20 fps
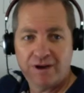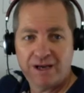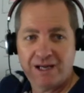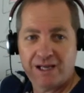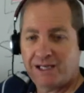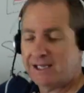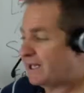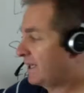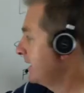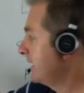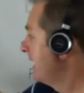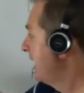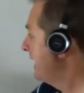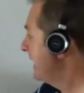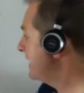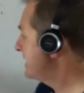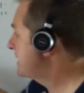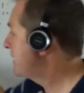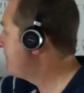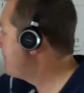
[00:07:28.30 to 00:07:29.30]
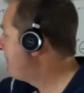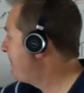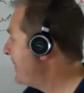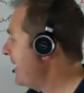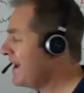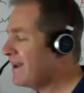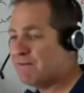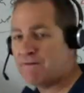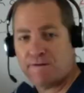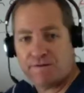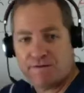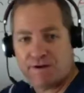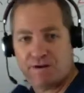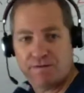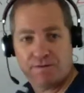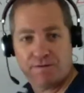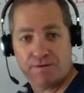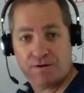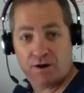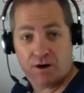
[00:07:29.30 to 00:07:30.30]
really is the
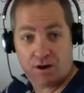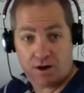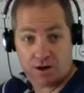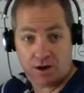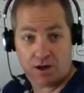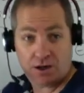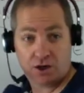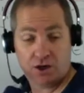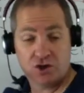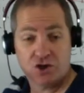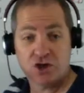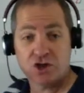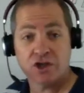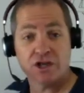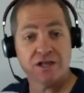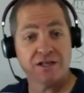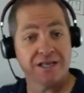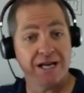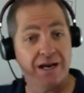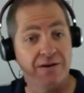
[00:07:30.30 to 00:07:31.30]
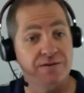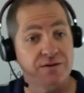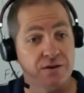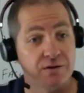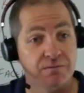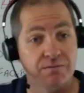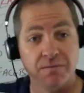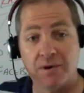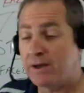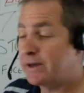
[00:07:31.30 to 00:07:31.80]
benefit for her because she's going to save some